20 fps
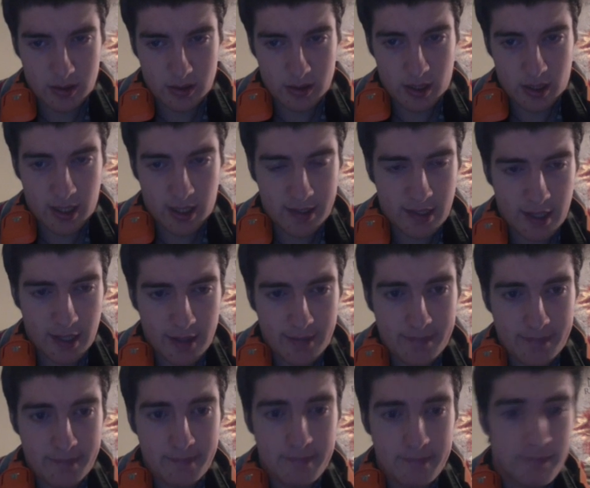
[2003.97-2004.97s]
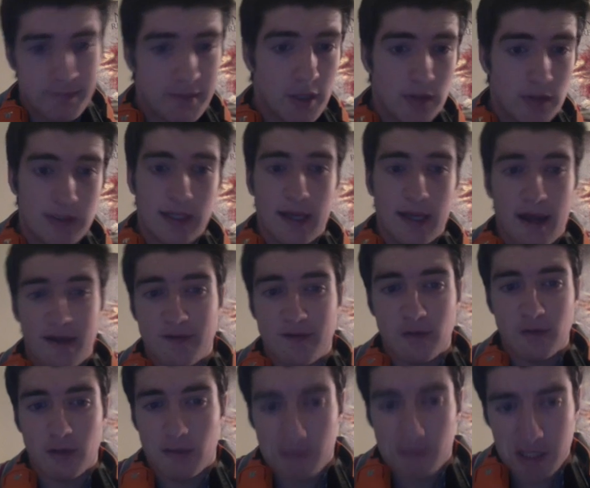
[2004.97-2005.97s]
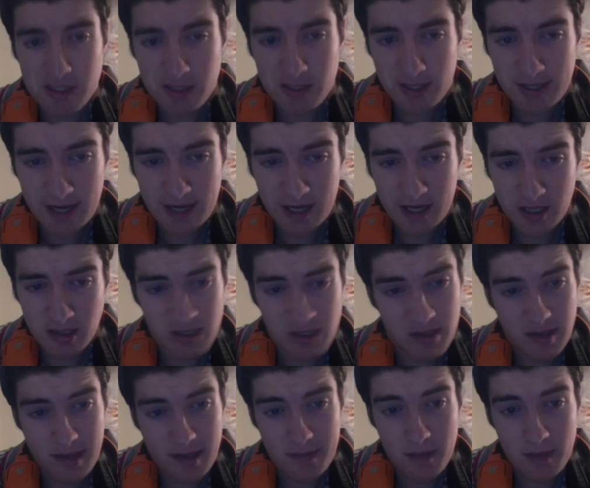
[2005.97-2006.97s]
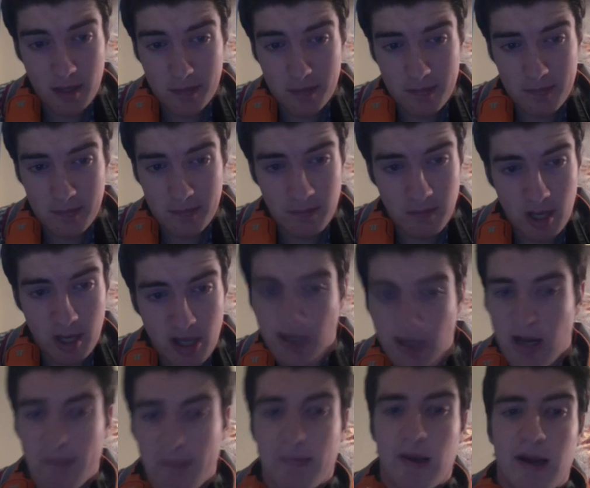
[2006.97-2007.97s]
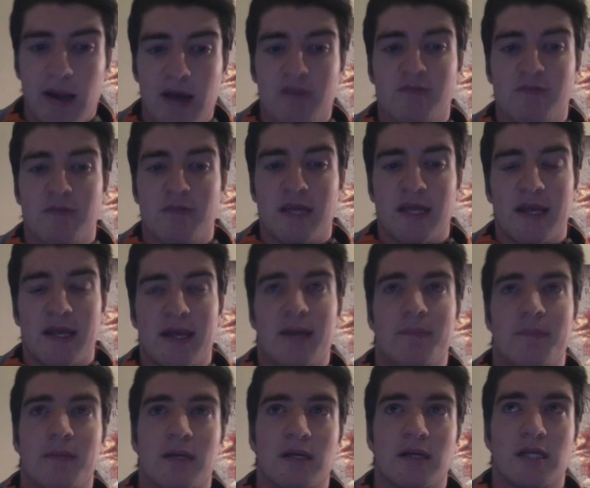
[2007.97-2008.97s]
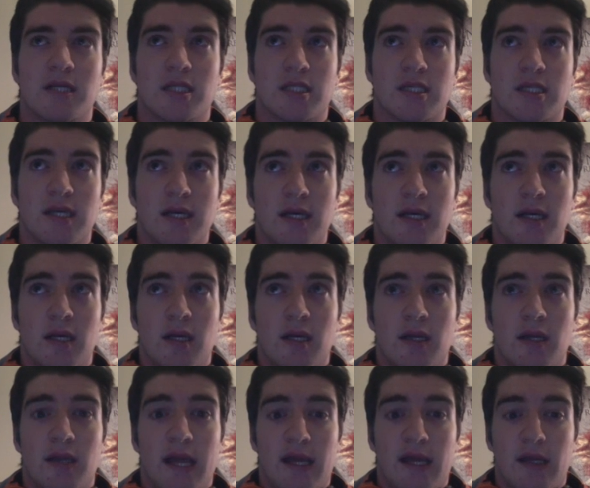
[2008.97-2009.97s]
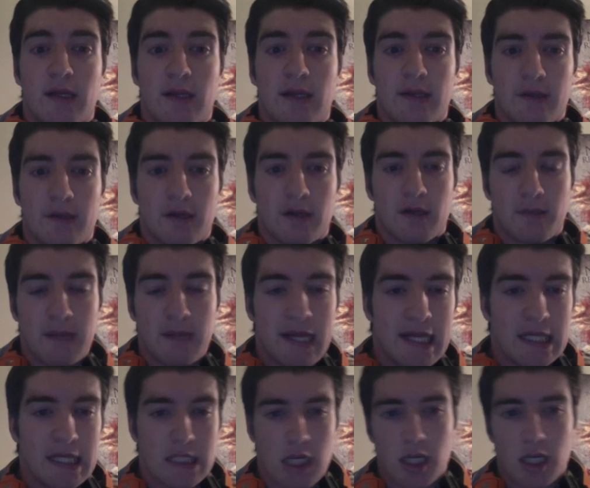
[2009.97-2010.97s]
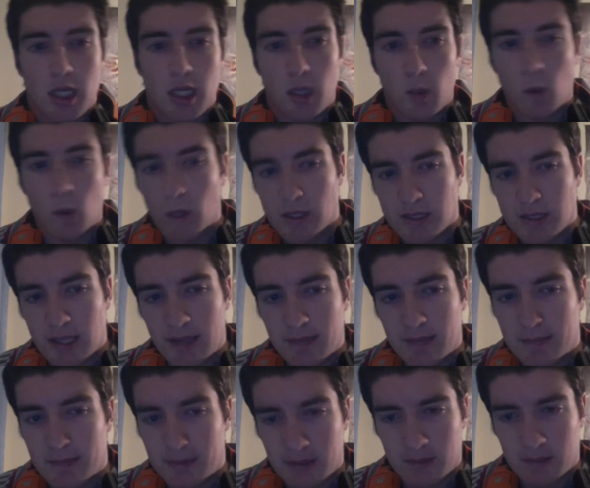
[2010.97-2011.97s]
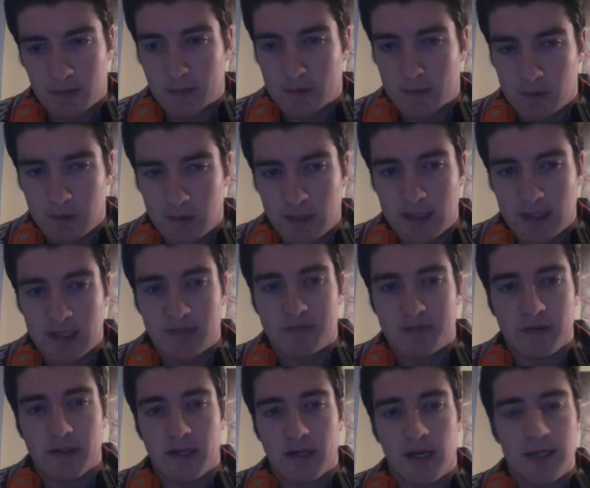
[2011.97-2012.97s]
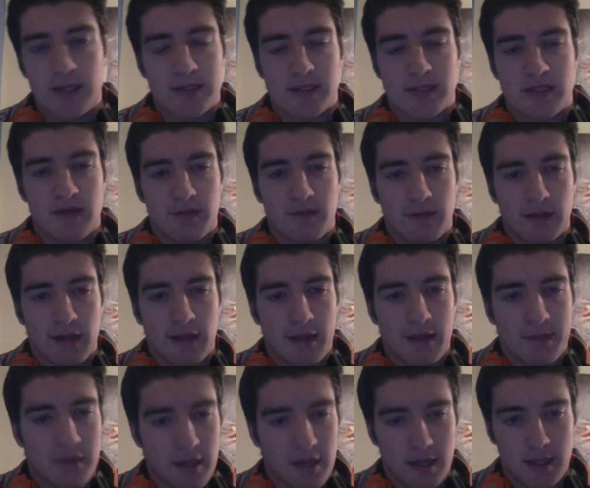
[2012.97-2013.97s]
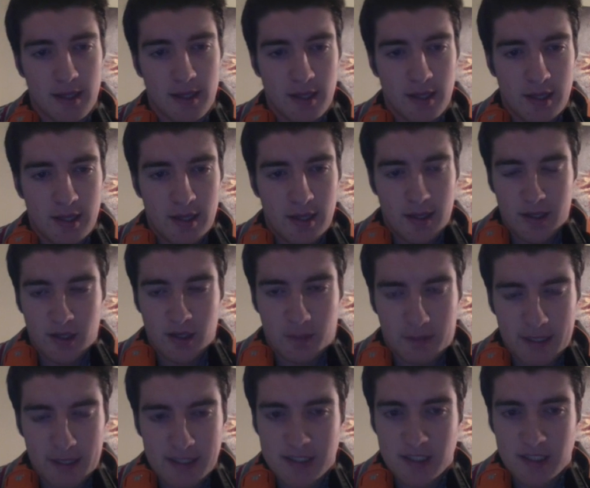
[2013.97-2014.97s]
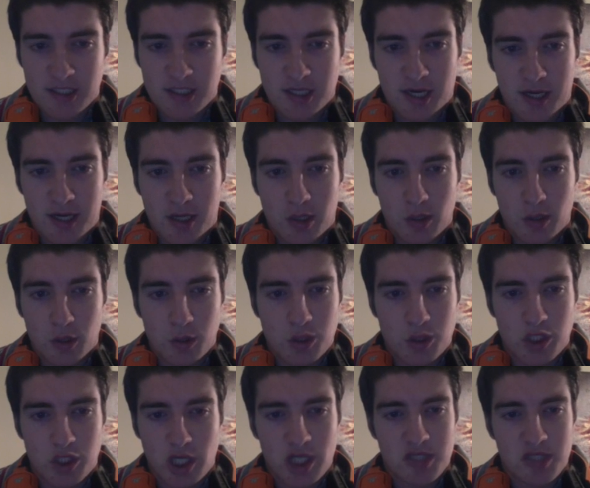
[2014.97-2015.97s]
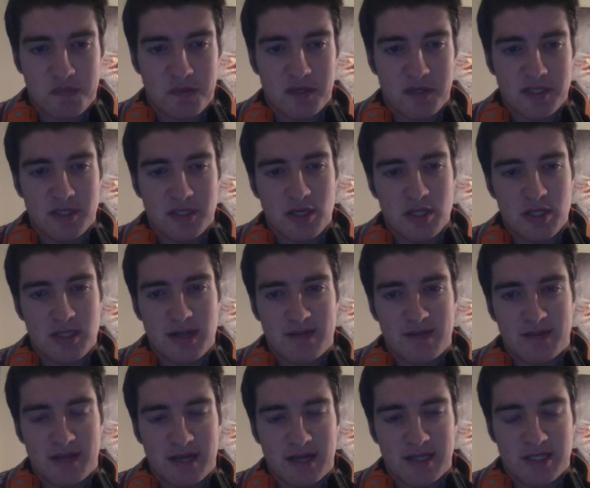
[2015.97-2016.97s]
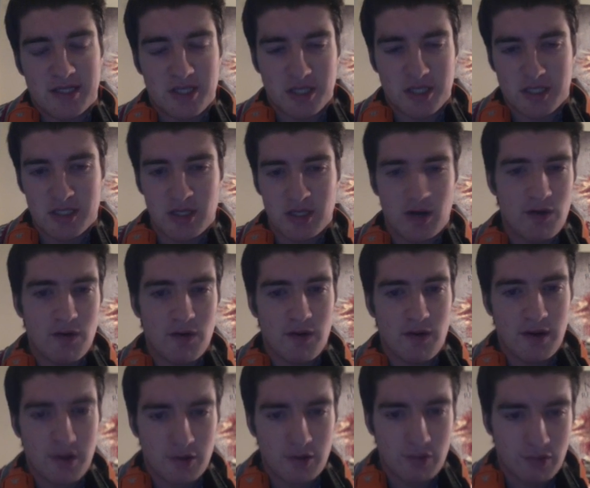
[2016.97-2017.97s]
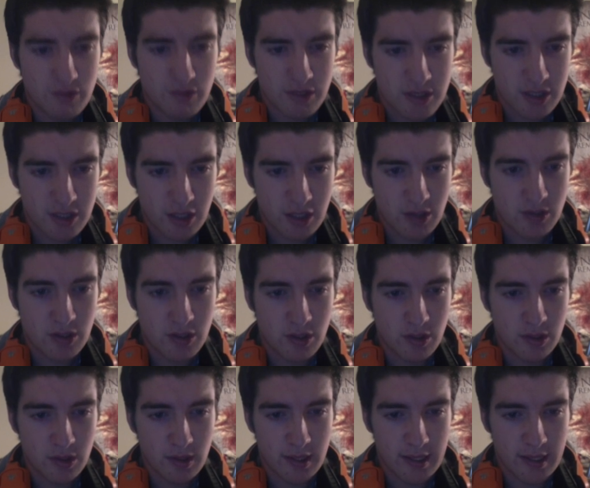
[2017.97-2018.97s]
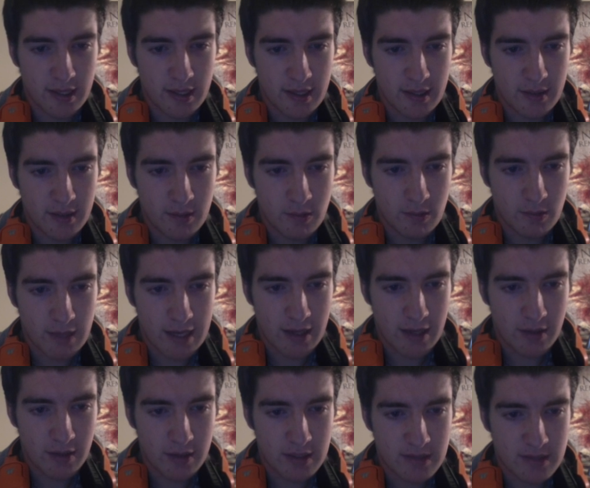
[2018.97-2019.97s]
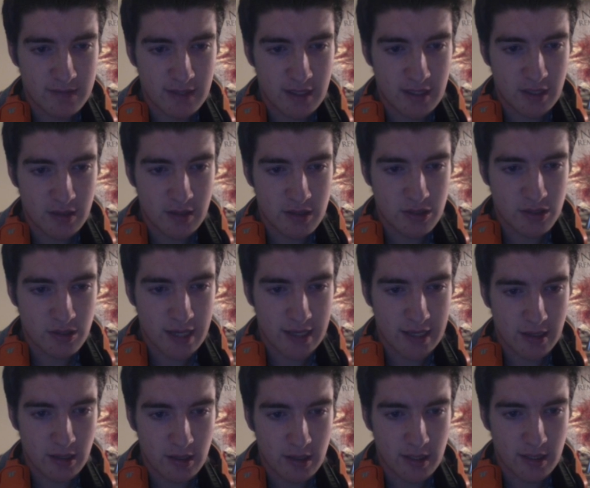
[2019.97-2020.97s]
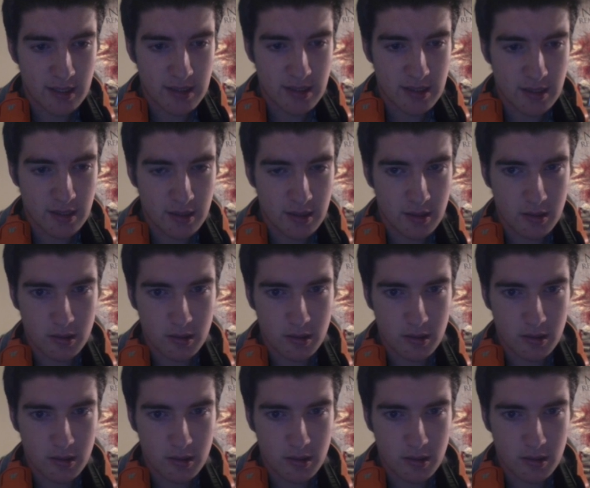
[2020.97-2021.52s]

I kind of mostly get everyone on my side, and I know that might might not pan out for me in the end because they could there could be internal wars then be, between different guys and stuff like that. But uh, your place in Skyhold, you judge prisoners and everything. It's just so, so cool. And wow, this video has dragged on, hasn't it?